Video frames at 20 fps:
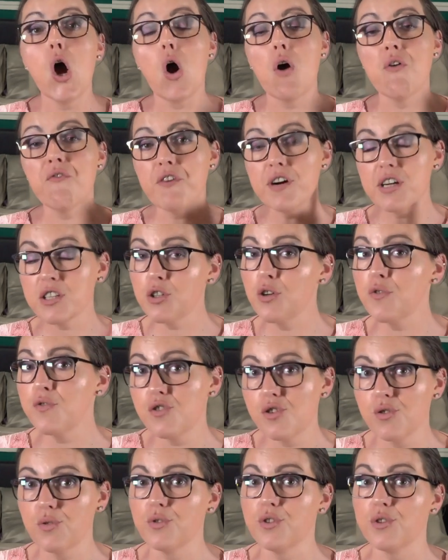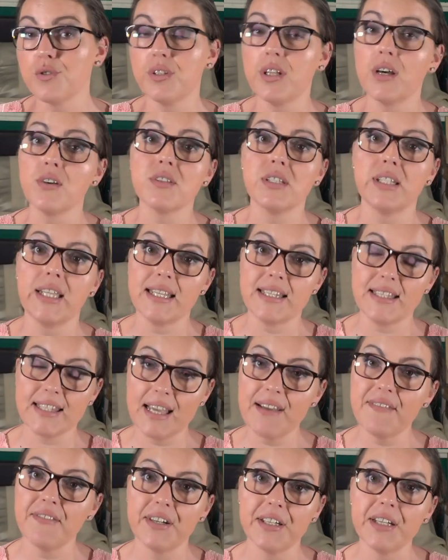On 1st of June
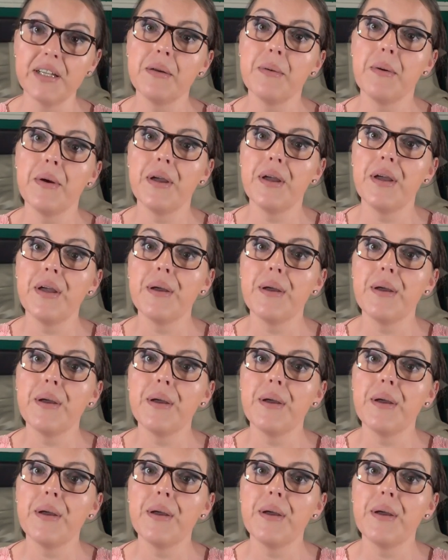2007,